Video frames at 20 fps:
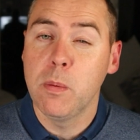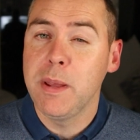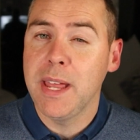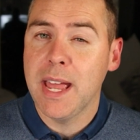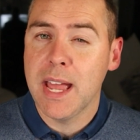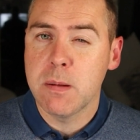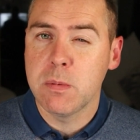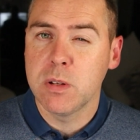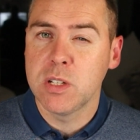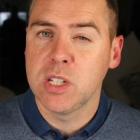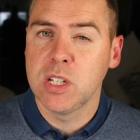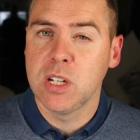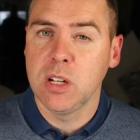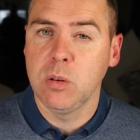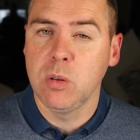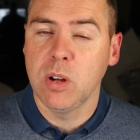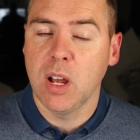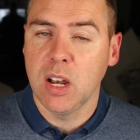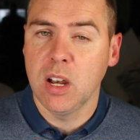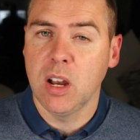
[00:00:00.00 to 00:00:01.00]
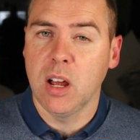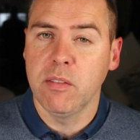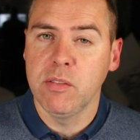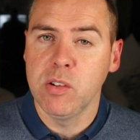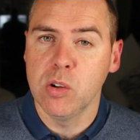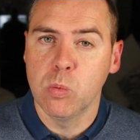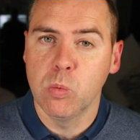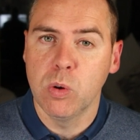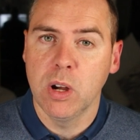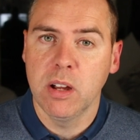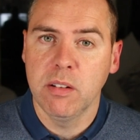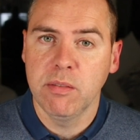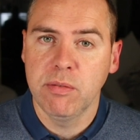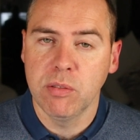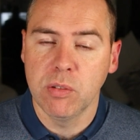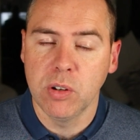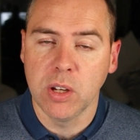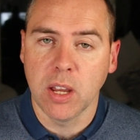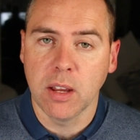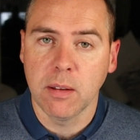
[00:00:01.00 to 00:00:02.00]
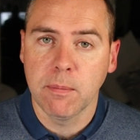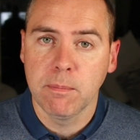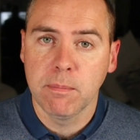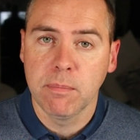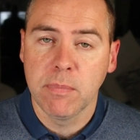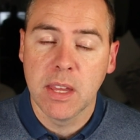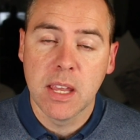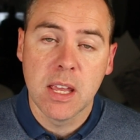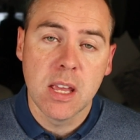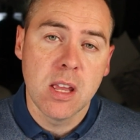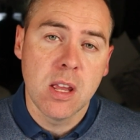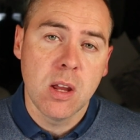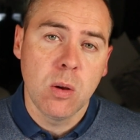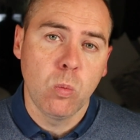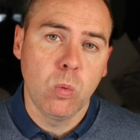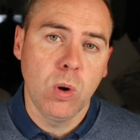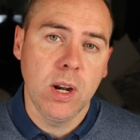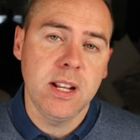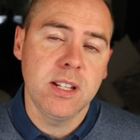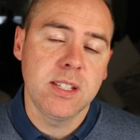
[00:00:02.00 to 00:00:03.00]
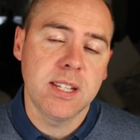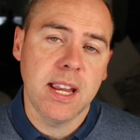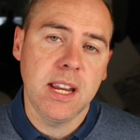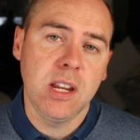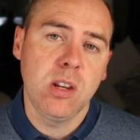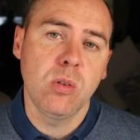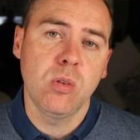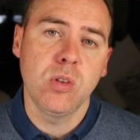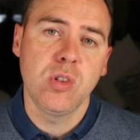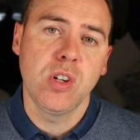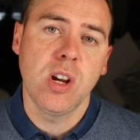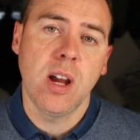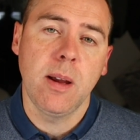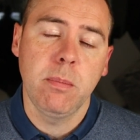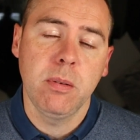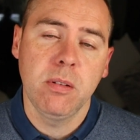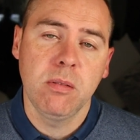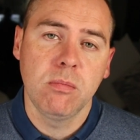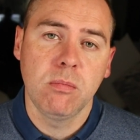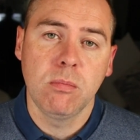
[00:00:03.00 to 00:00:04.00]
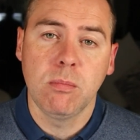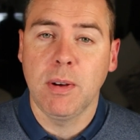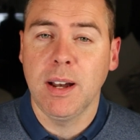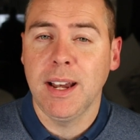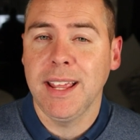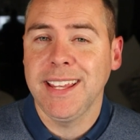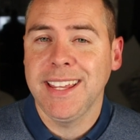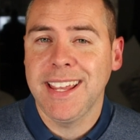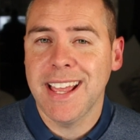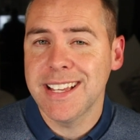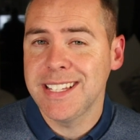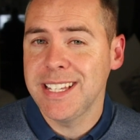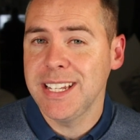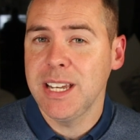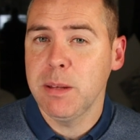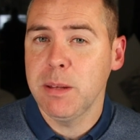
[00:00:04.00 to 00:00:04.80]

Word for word: be able to do a lot of your work for you. Will it take your job? Well, I guess it